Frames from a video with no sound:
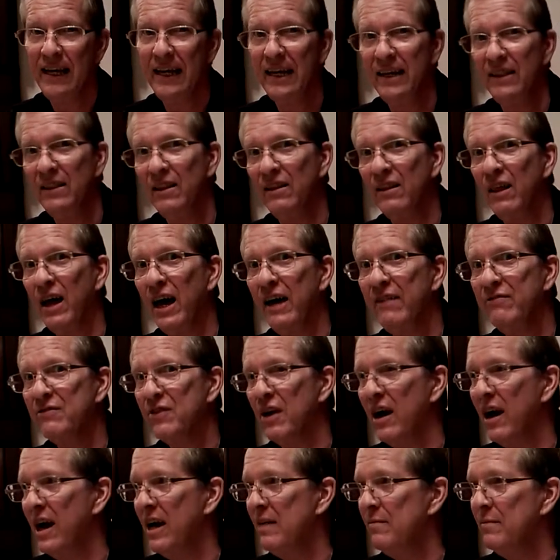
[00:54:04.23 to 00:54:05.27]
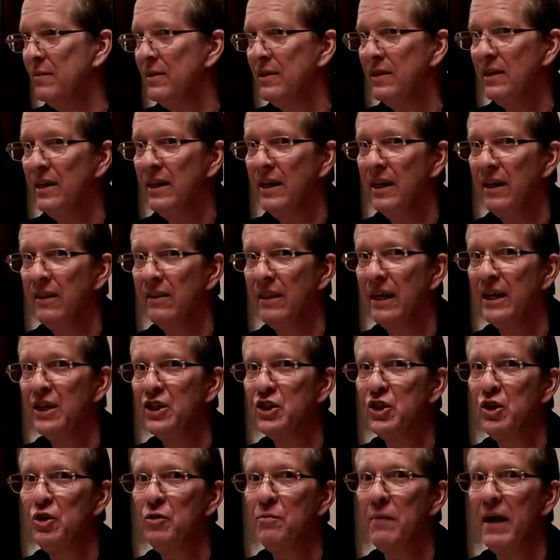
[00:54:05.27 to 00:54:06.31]
in the lifetime
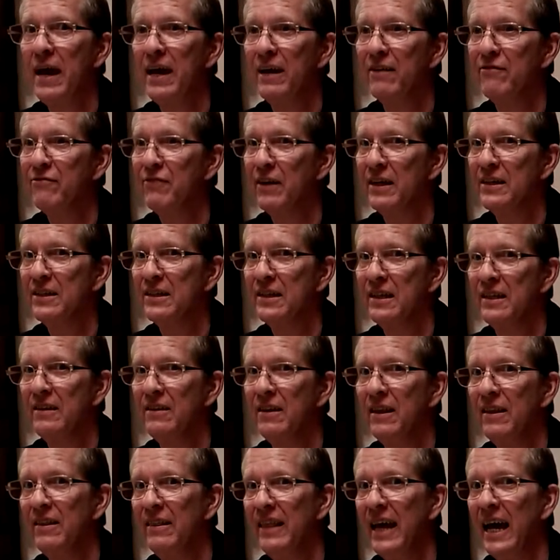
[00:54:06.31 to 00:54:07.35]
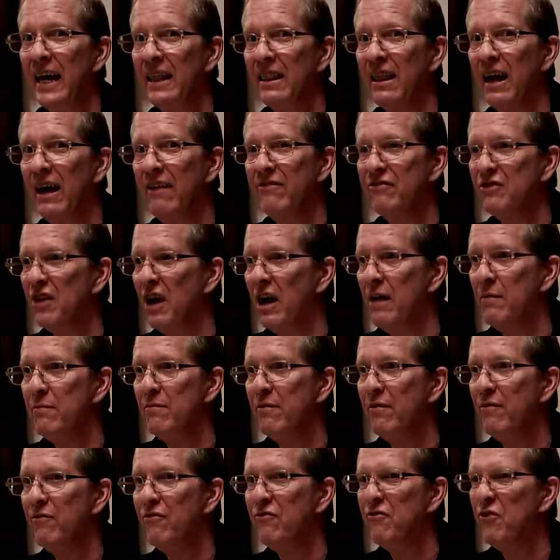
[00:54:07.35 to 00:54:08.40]
that you manifested that
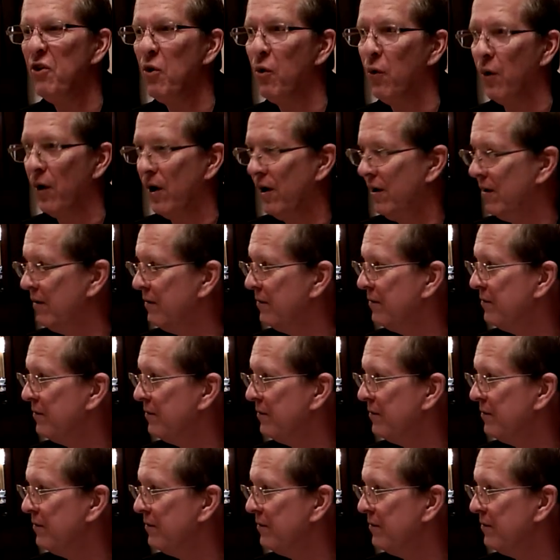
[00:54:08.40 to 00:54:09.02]
lifetime for.